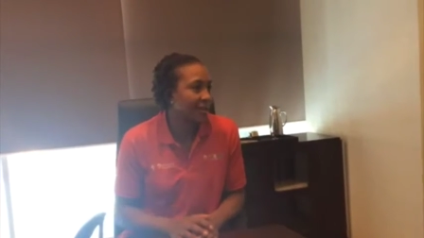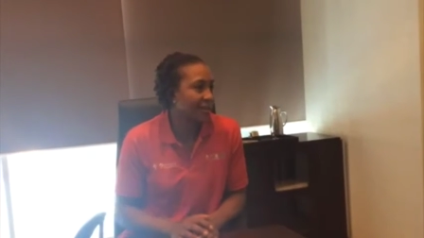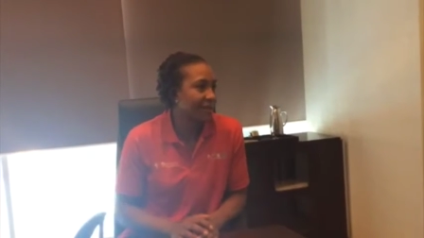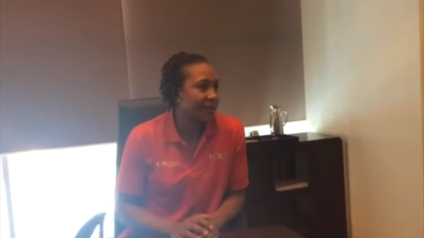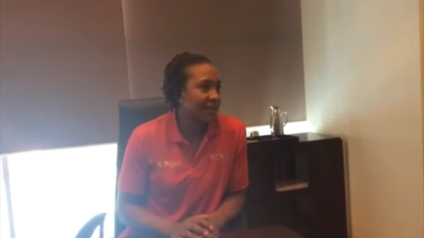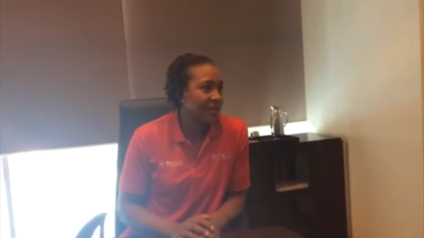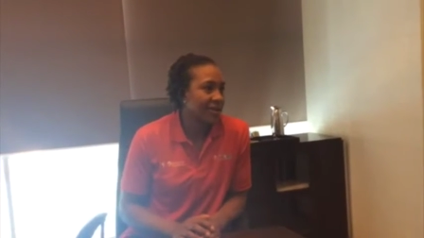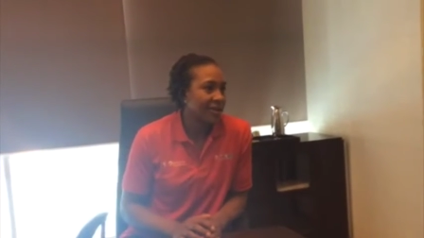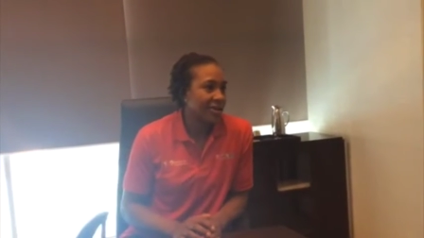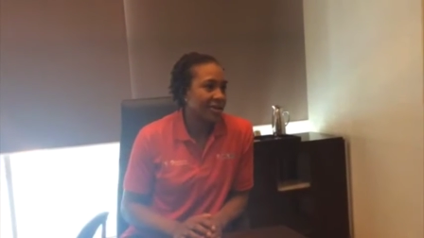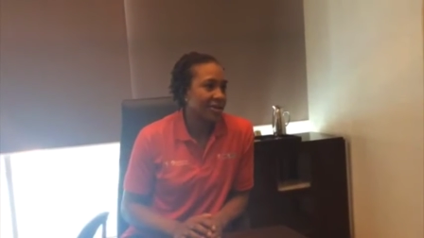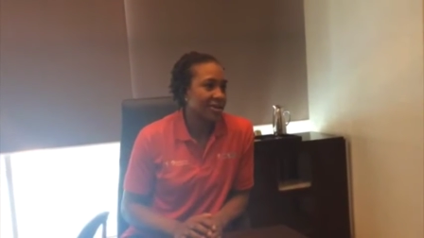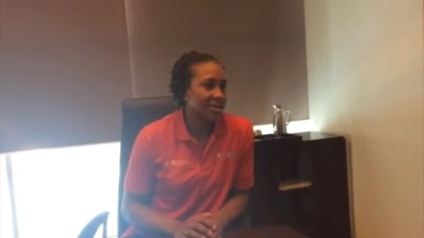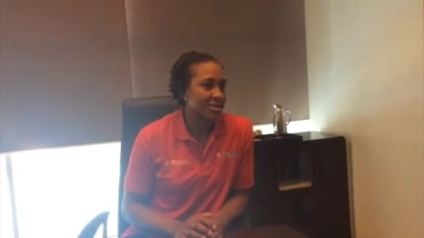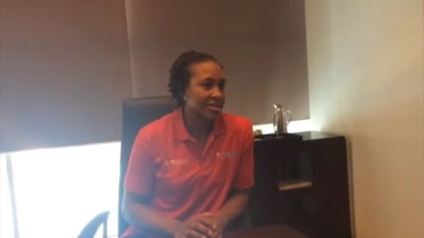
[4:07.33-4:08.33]
And
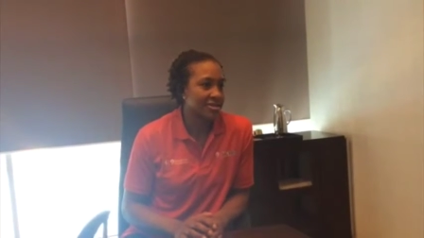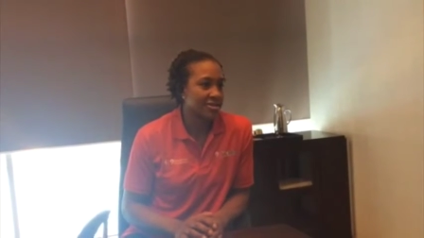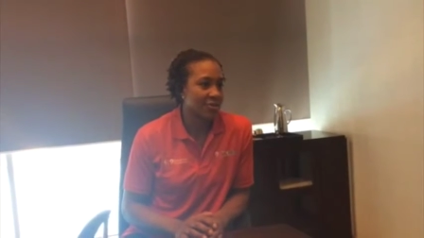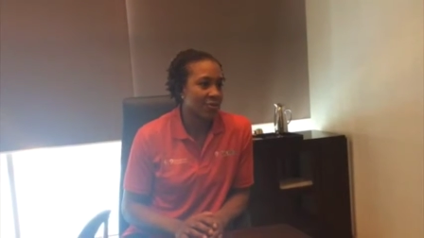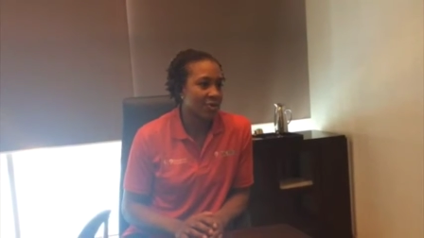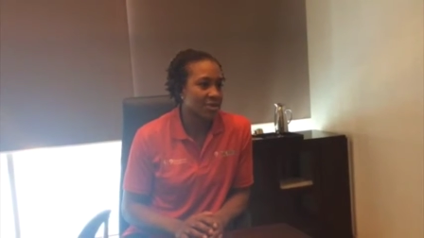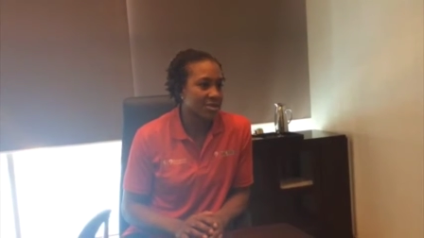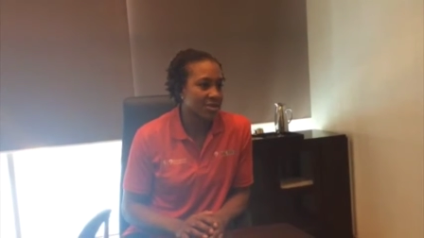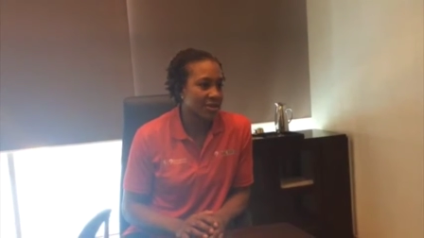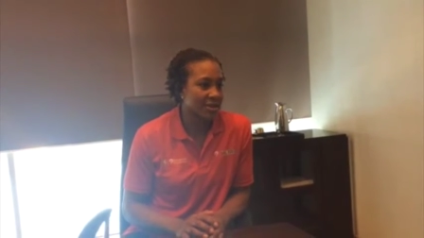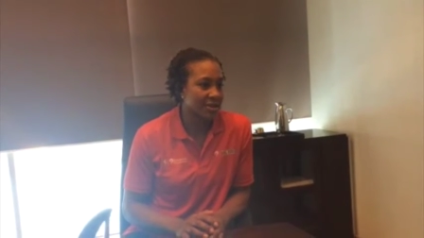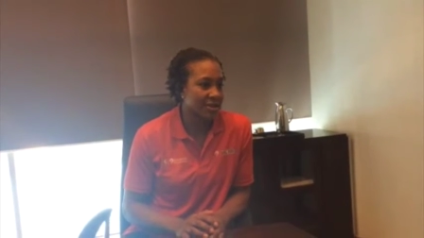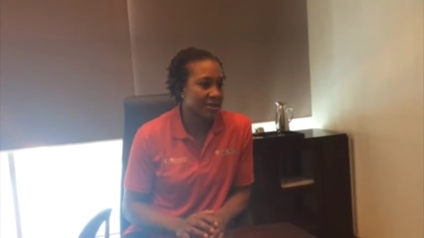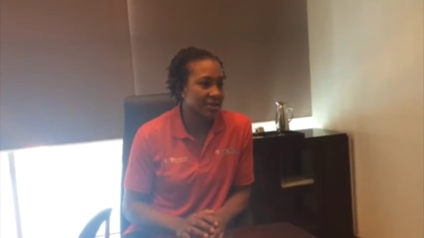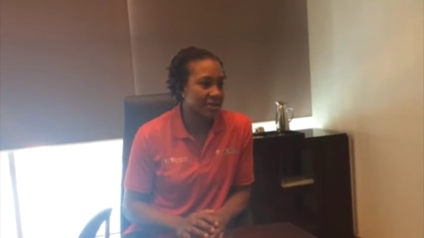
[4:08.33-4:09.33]
you know, I think the one
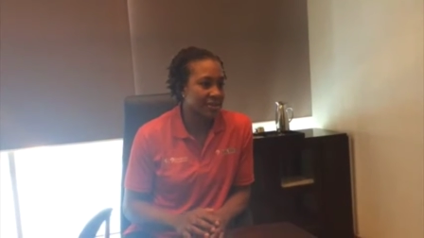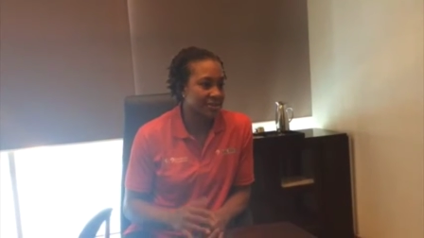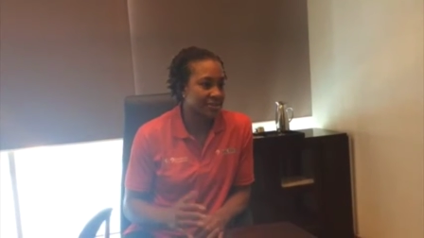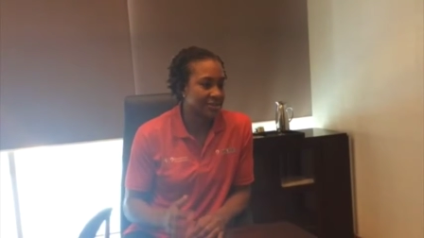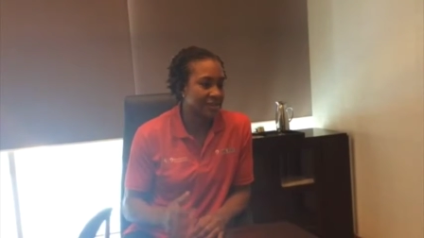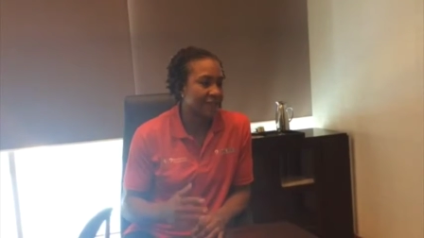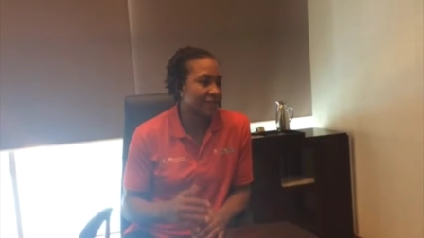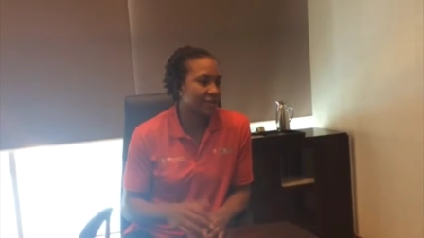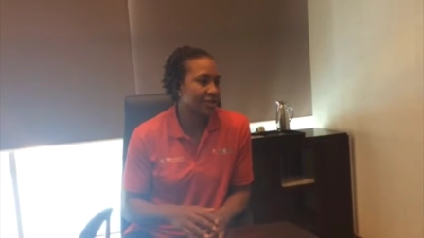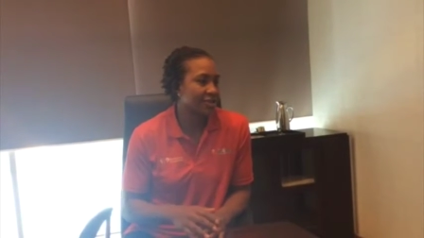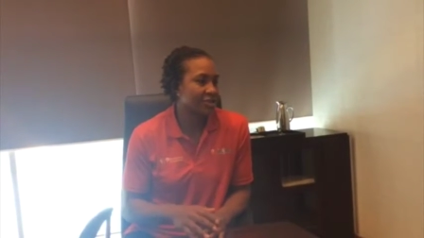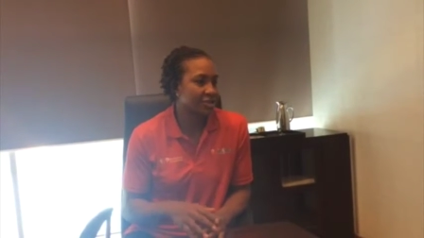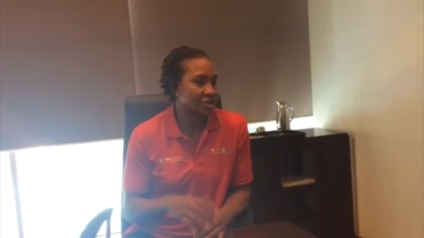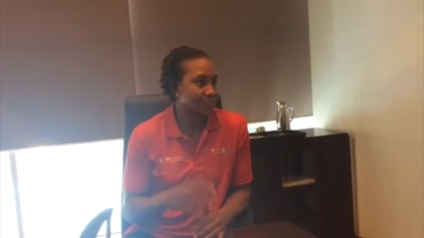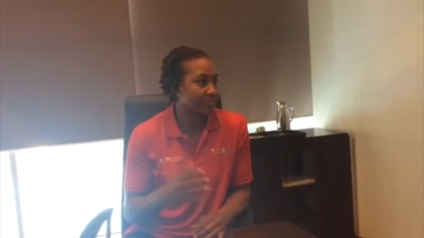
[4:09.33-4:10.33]
thing that's different
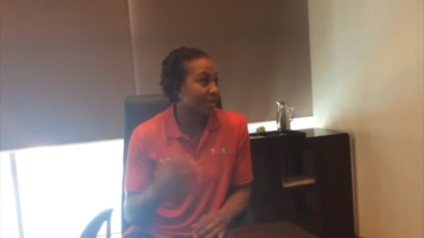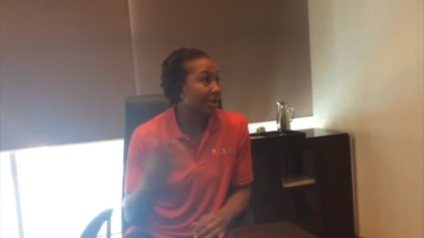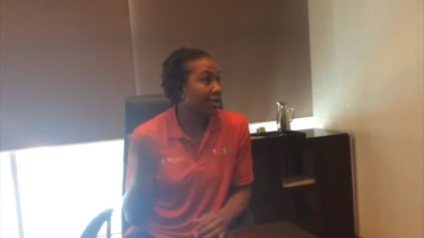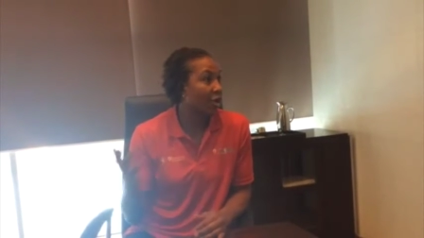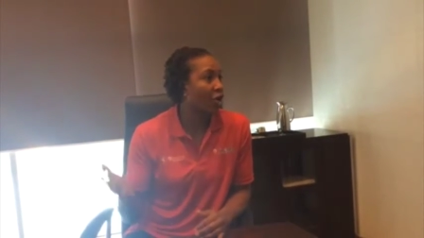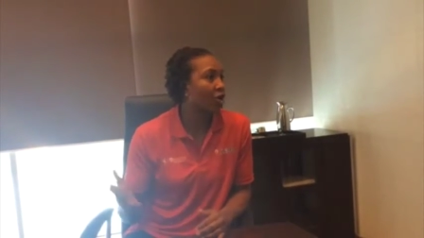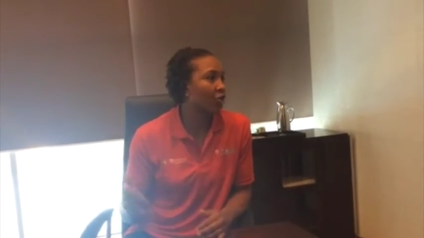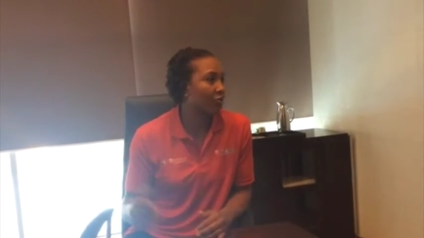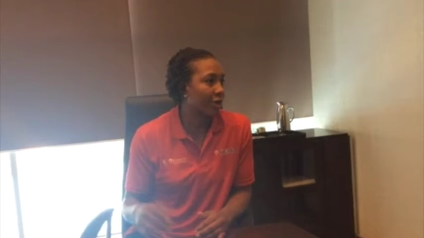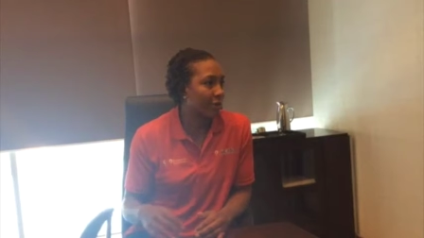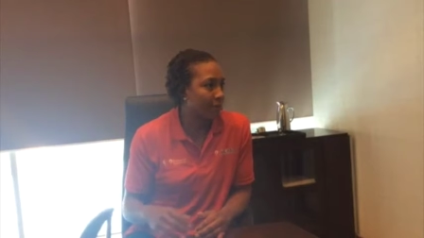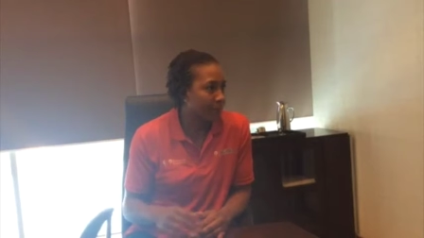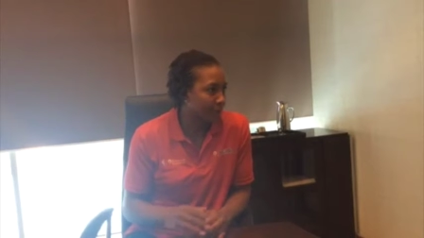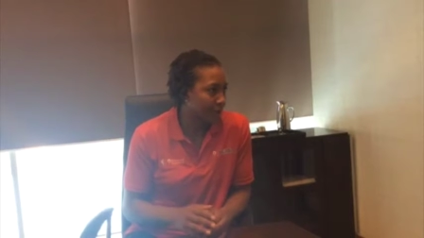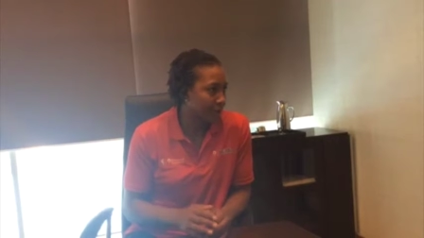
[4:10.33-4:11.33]
is just being an
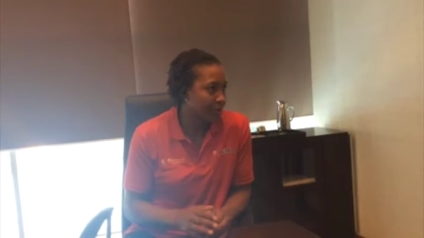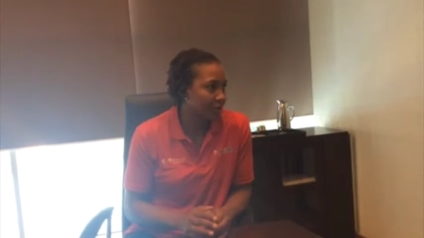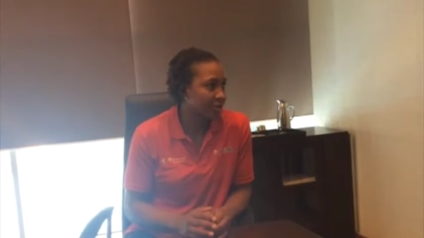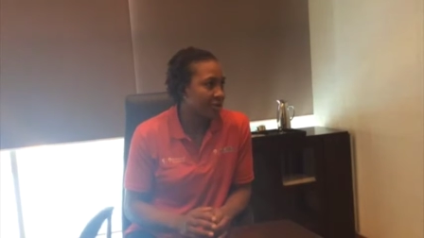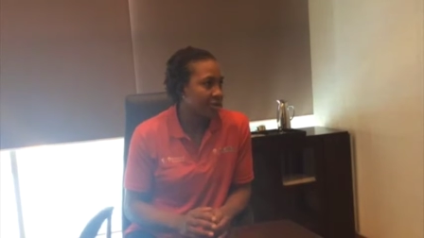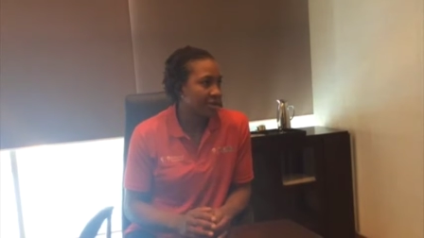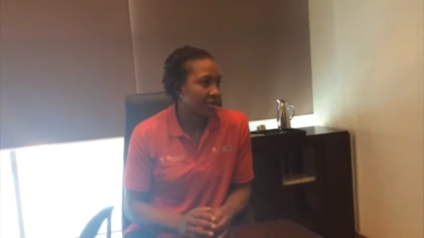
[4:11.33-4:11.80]
all-around player.